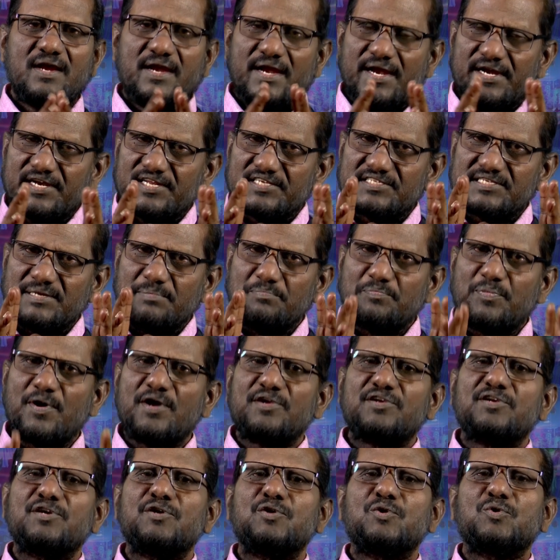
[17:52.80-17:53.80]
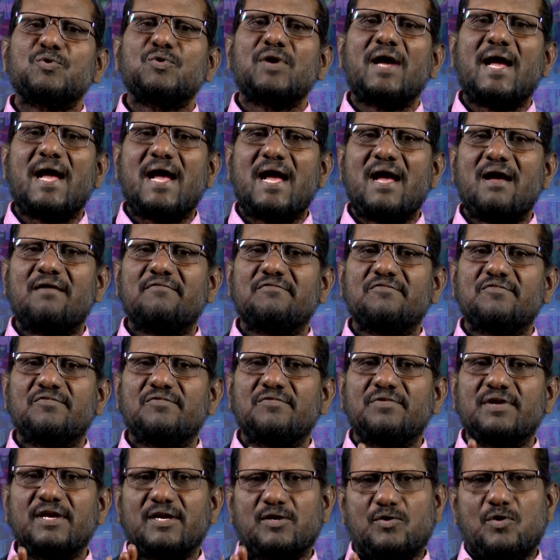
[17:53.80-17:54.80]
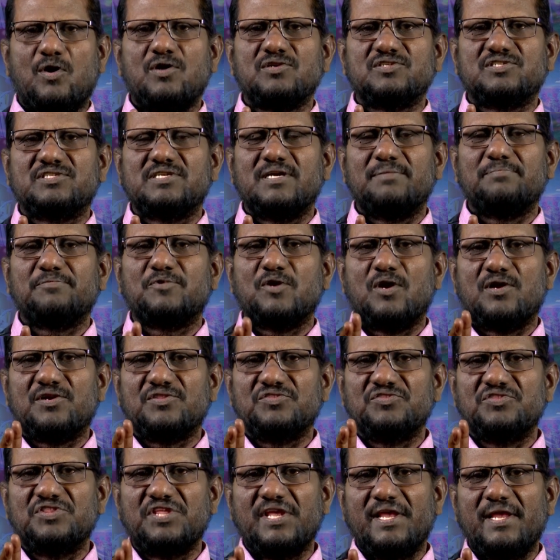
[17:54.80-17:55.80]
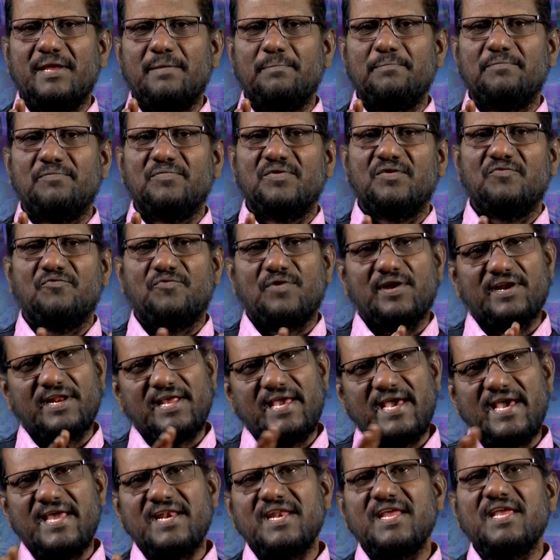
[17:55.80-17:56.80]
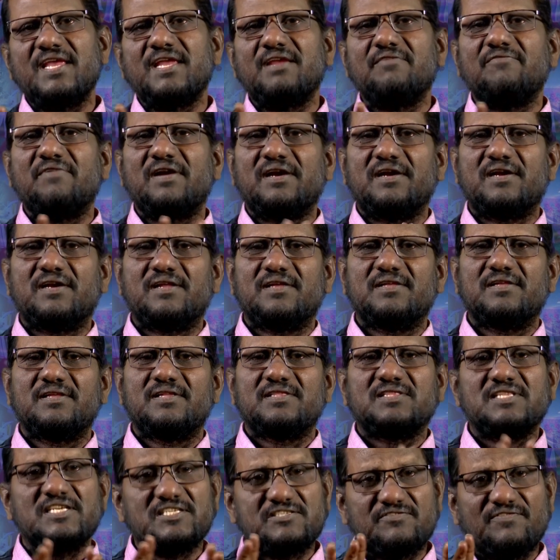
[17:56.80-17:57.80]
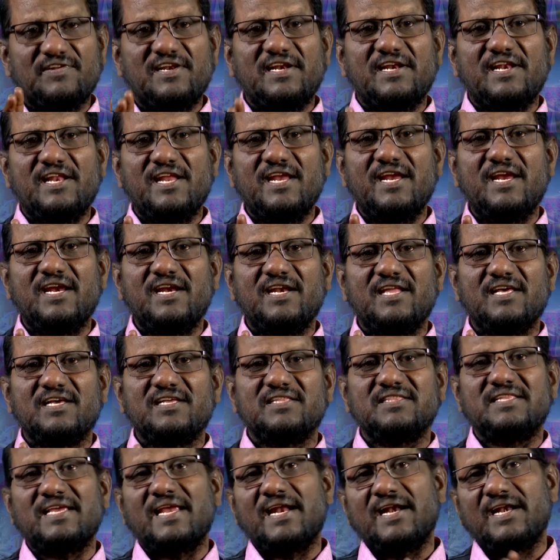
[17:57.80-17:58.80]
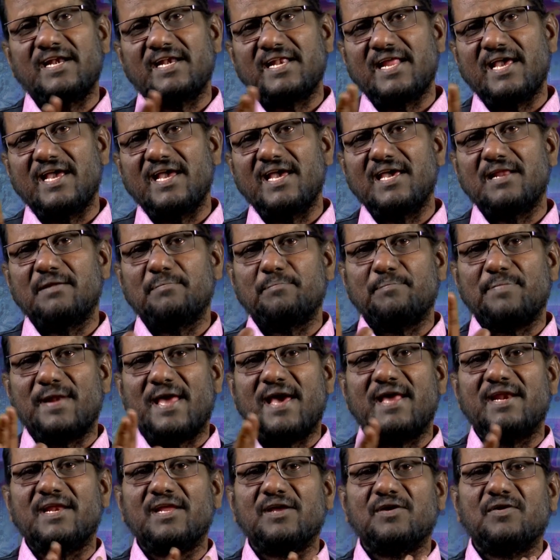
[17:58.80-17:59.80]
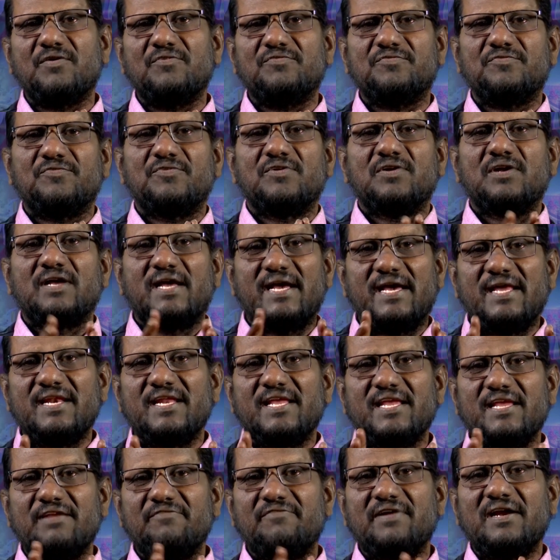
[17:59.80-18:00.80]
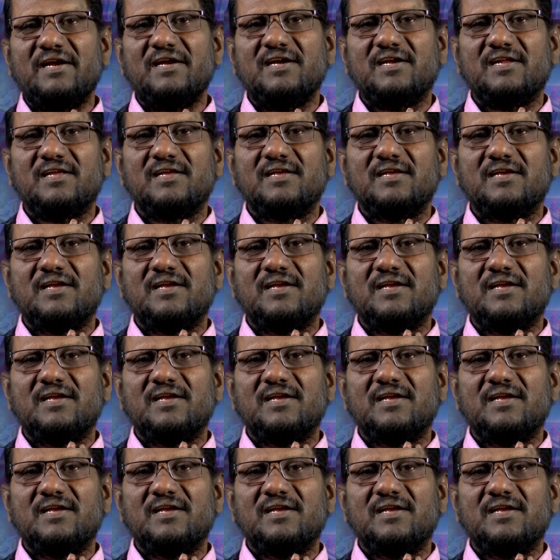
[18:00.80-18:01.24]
It is important to have a concept or theme for any event. This will lead the entire planning of any event.